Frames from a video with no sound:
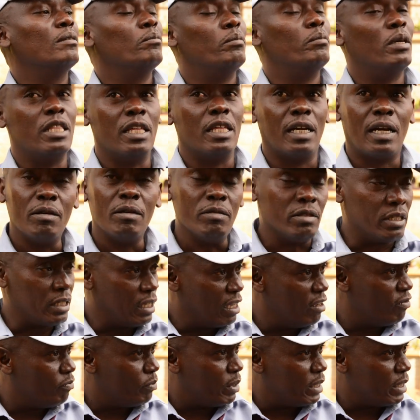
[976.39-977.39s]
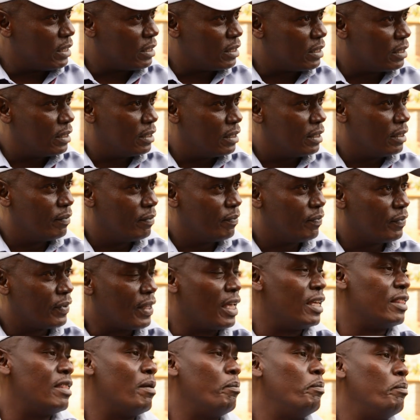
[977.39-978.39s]
by the county government
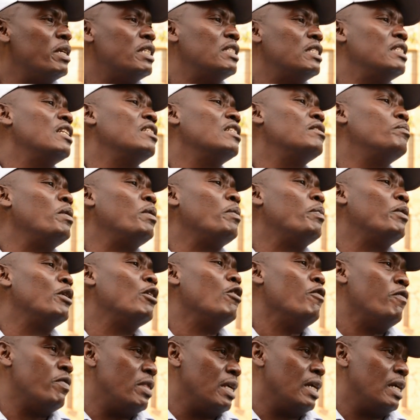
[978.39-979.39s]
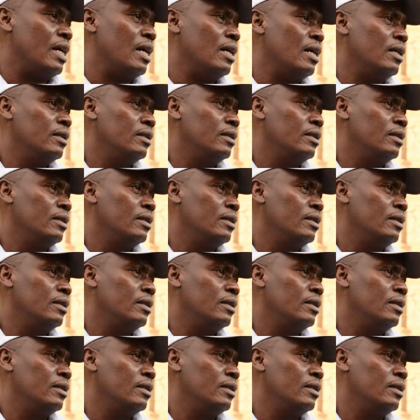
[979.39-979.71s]
and the business people of Thika.